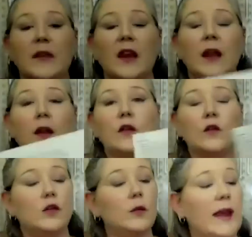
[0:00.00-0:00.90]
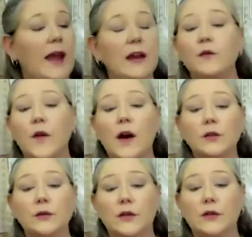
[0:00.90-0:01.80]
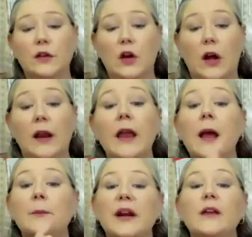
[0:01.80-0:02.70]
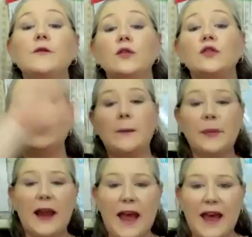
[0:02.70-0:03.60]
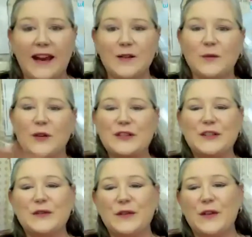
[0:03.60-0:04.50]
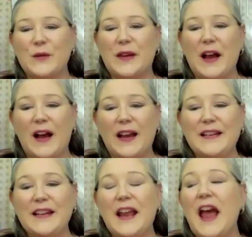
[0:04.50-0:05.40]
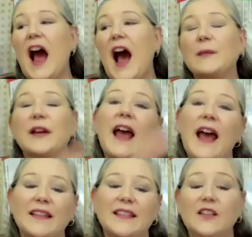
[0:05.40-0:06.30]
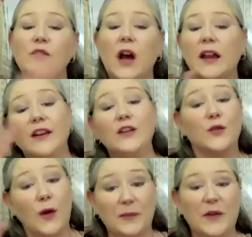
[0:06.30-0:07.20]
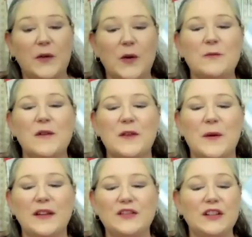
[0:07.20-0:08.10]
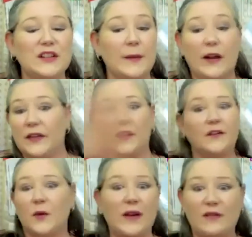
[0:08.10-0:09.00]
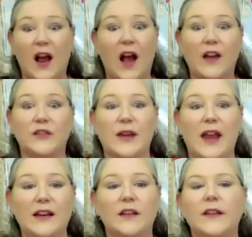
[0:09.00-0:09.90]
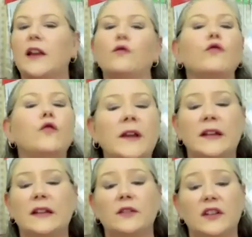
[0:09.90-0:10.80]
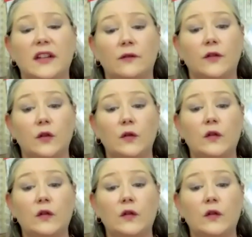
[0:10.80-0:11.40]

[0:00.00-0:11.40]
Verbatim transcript: So you can follow those along, but if you jump ahead and we're still further behind, I'm going to ask that you not interrupt the group with questions about stuff that we haven't gotten to yet, because that can really, really confuse